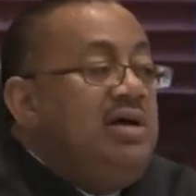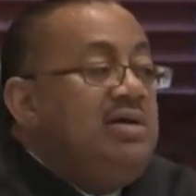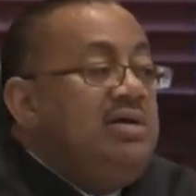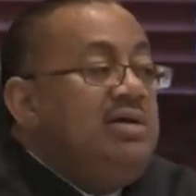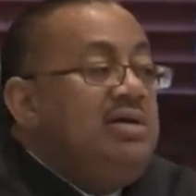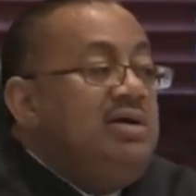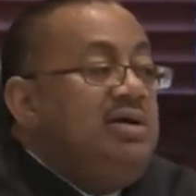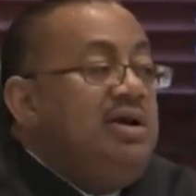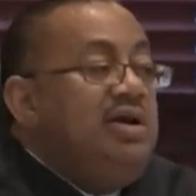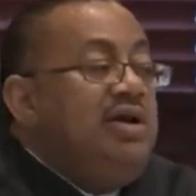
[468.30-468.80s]

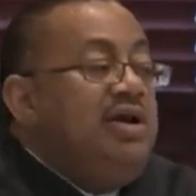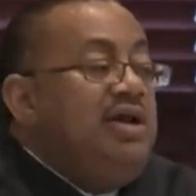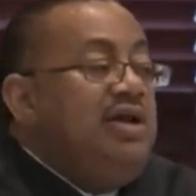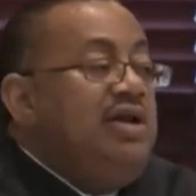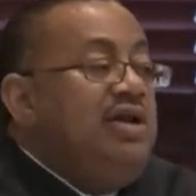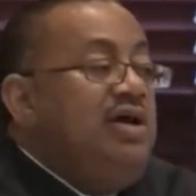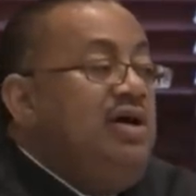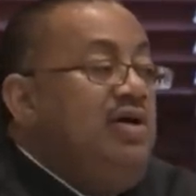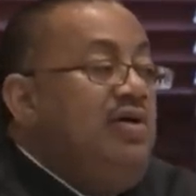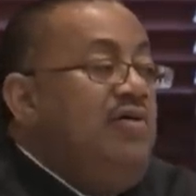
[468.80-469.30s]
You're going to need
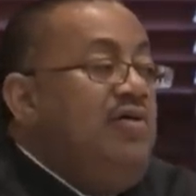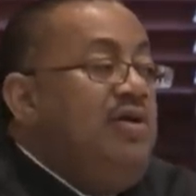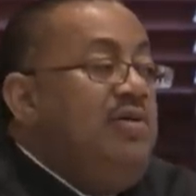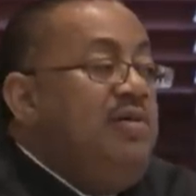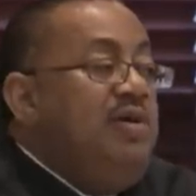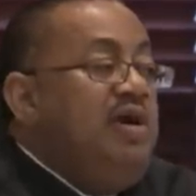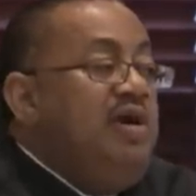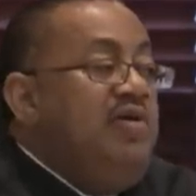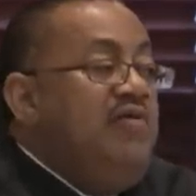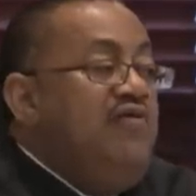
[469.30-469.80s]
to hold him
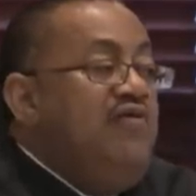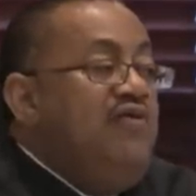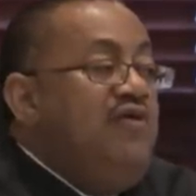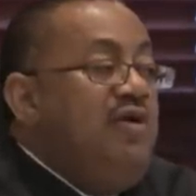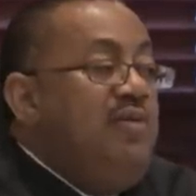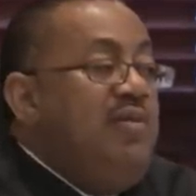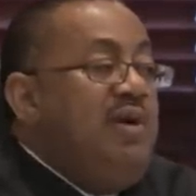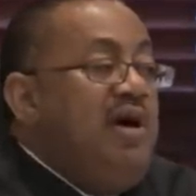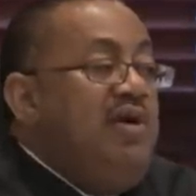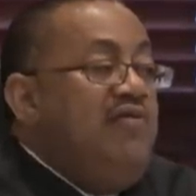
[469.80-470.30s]
here for
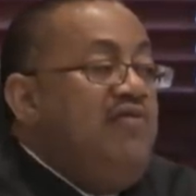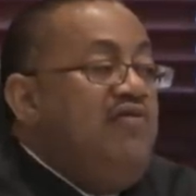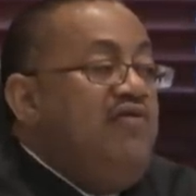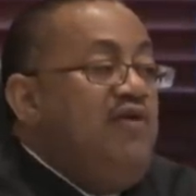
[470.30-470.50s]
about